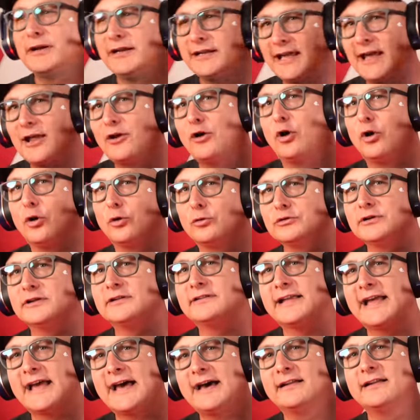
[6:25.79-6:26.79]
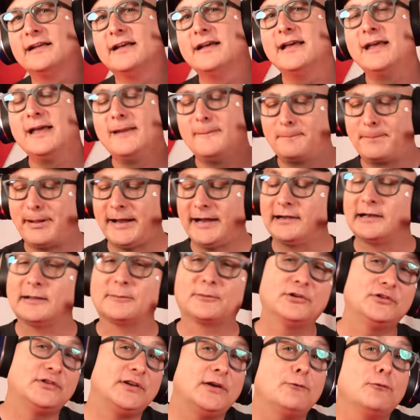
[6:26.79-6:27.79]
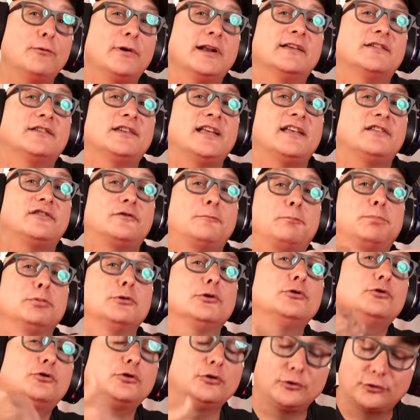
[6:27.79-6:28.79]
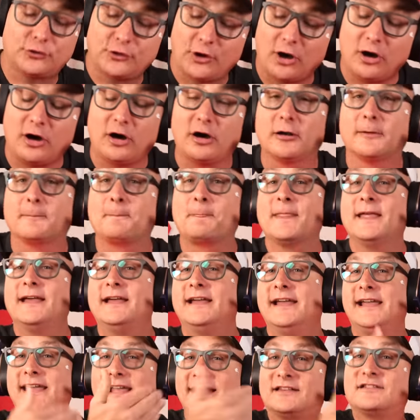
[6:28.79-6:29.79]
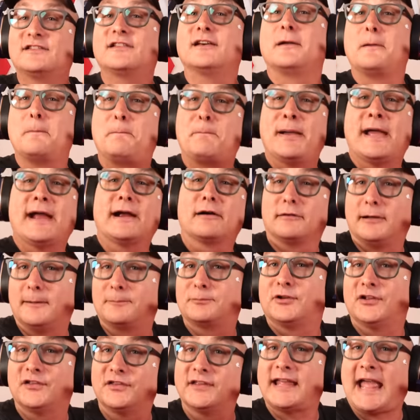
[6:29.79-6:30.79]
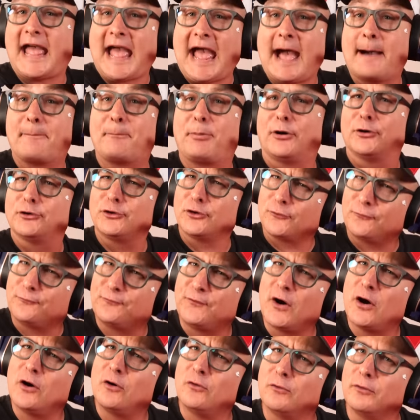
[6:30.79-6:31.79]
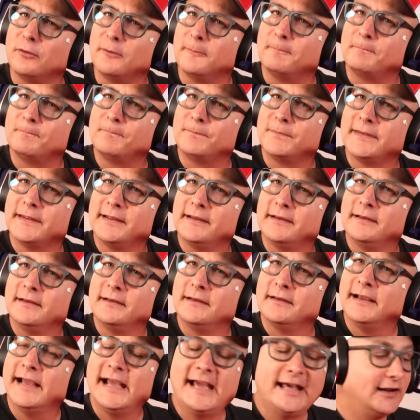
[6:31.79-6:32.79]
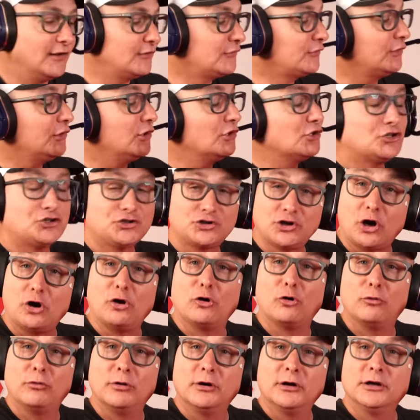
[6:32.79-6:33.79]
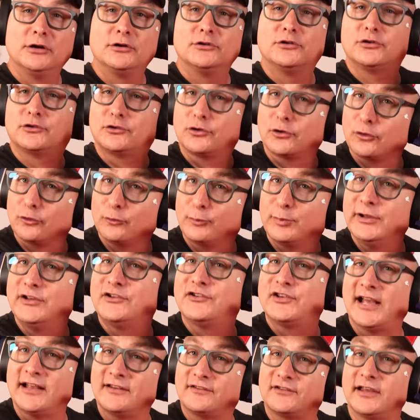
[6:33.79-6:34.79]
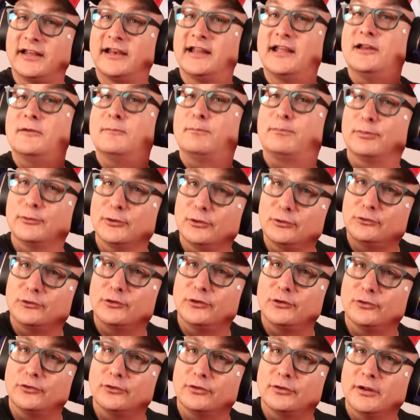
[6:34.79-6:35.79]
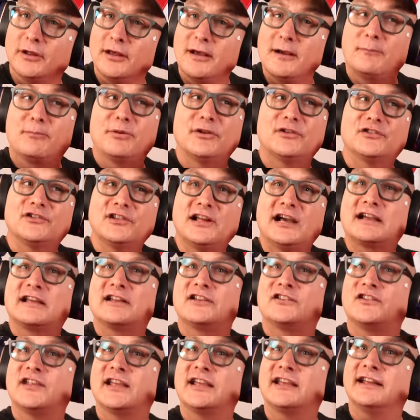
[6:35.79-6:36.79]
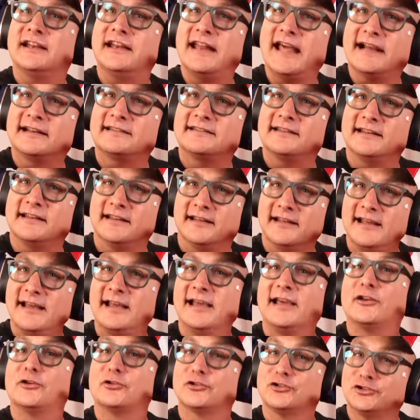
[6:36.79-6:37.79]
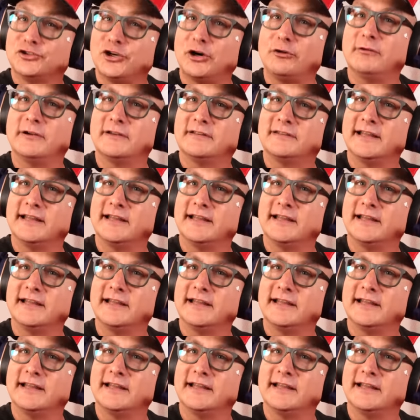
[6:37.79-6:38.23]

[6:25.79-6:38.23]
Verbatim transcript: again, hold it down and pair it up, because even when it says Bluetooth on, it's going to pair up to the app on your phone. And it's going to show the Turtle Beach headset in Bluetooth, but it's not going to say connected. It'll show it